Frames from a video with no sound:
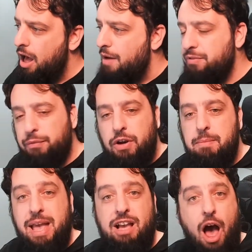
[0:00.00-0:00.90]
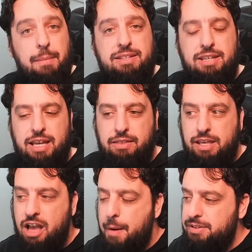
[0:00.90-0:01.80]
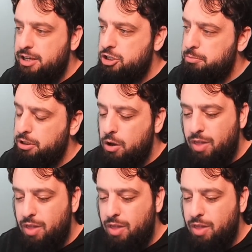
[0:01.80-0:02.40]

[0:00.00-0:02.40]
Feel free to make comments in the comment section below.